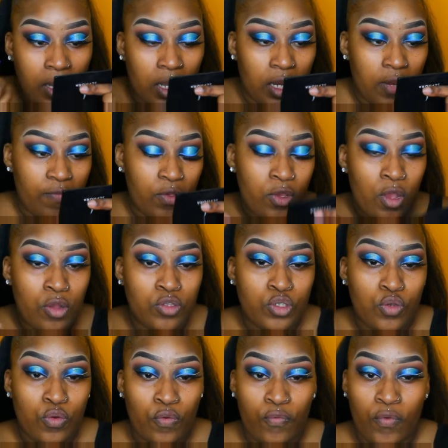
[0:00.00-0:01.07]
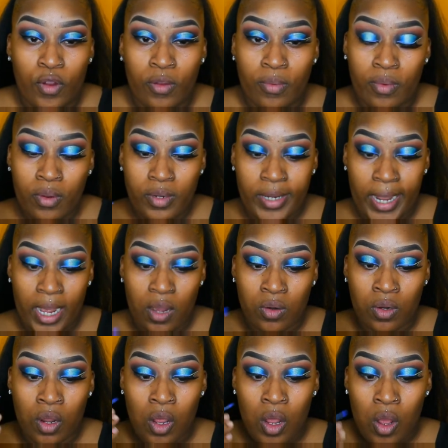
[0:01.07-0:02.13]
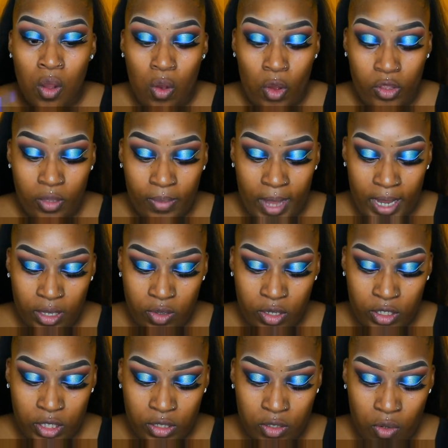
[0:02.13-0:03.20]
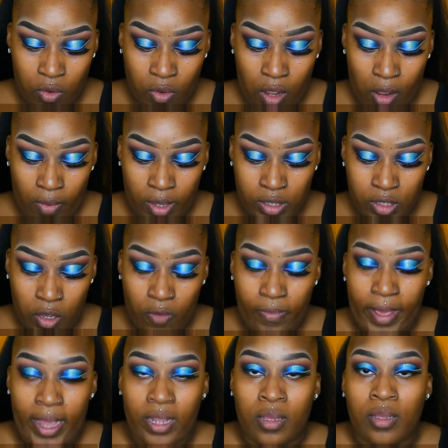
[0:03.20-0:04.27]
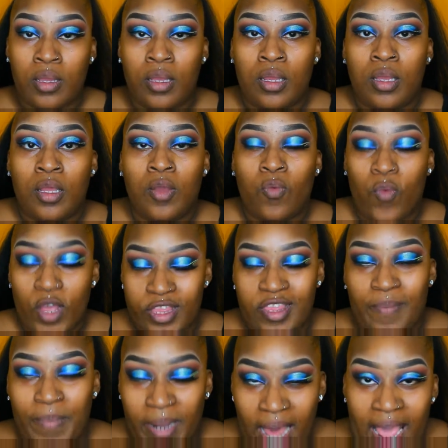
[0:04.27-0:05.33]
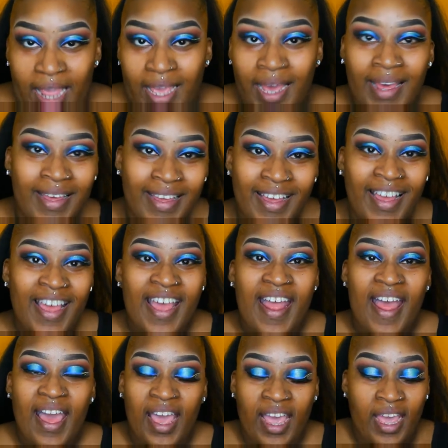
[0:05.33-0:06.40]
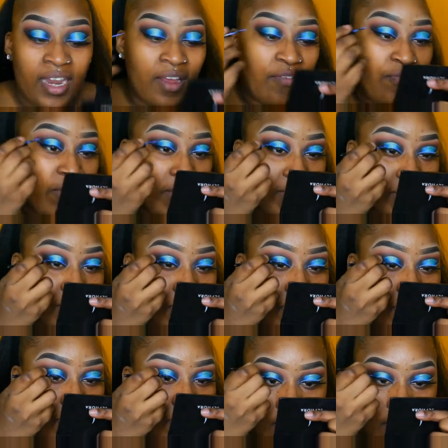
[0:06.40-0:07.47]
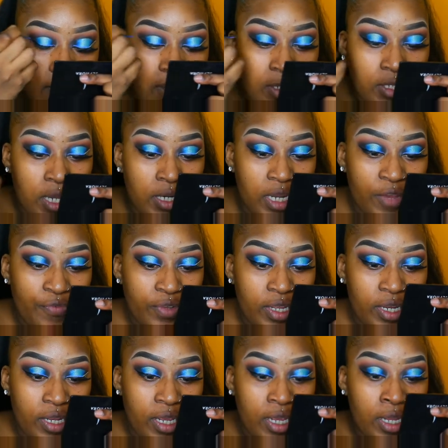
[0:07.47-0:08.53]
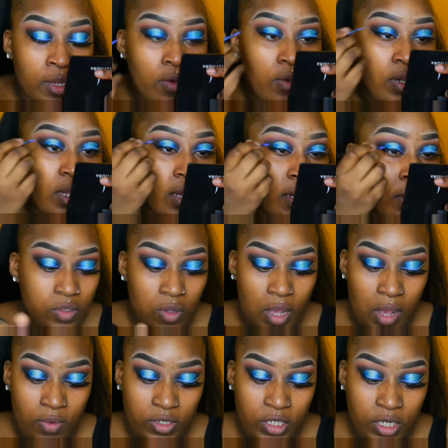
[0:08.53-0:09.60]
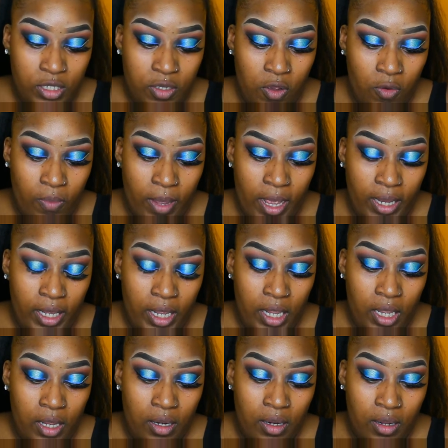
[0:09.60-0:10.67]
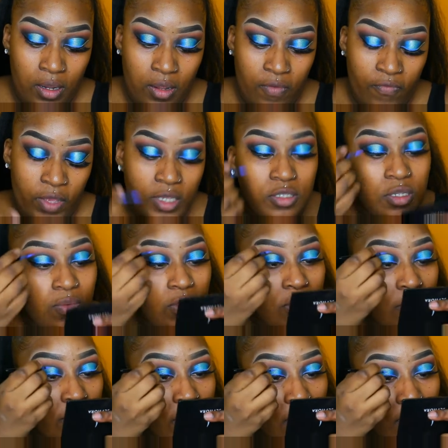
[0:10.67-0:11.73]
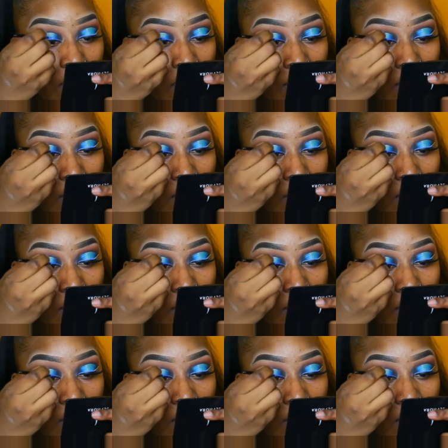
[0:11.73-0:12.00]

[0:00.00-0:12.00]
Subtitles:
And if you go too far down on the black, you can just always go back with the black and fix it. Because I definitely did on here. So I would just go back and fix it with the black.